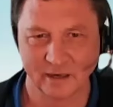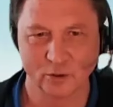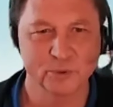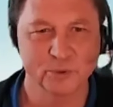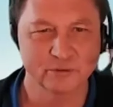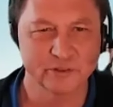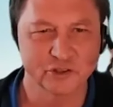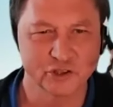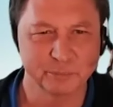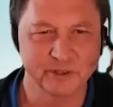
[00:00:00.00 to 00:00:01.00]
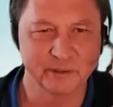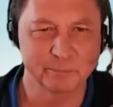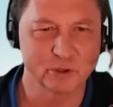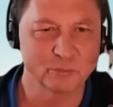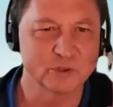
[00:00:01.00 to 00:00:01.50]
The output of the
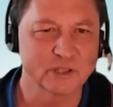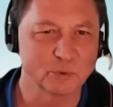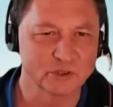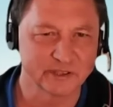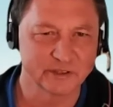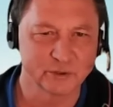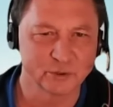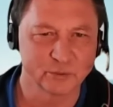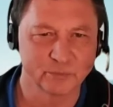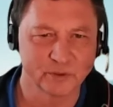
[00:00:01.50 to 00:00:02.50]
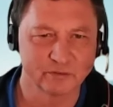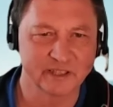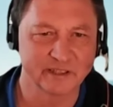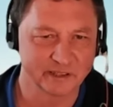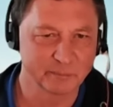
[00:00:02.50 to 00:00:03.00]
GPT prompts I will send you
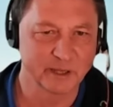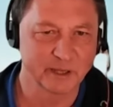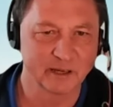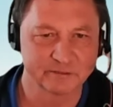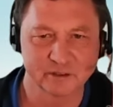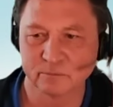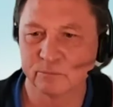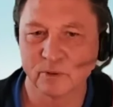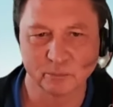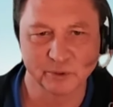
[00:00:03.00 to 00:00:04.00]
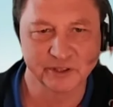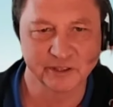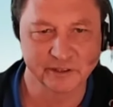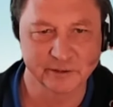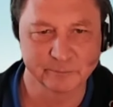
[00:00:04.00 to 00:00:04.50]
via email after our
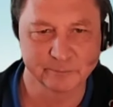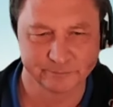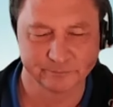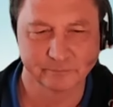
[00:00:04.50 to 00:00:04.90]
meeting here.